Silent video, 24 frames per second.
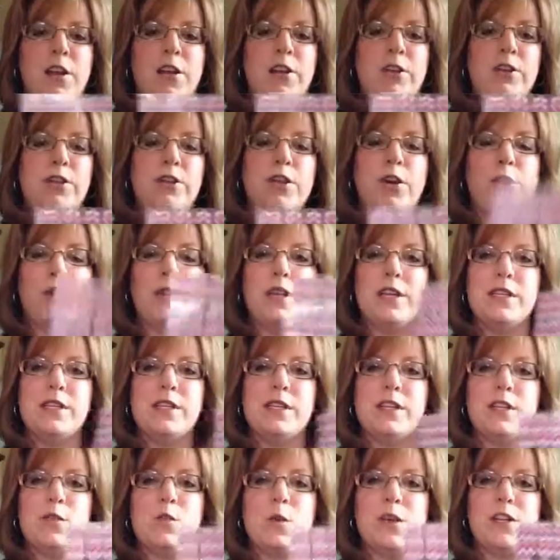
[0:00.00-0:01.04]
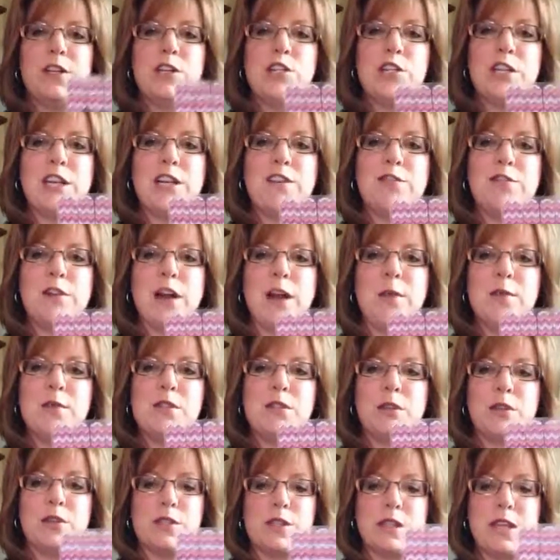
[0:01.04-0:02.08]
So this is what a sheet of wraps
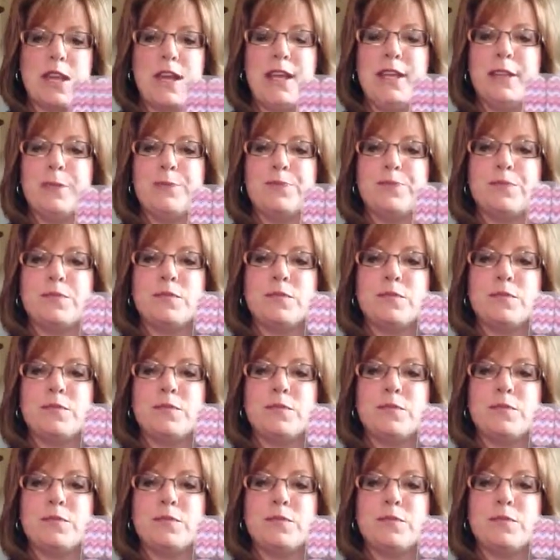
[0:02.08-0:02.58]
looks like.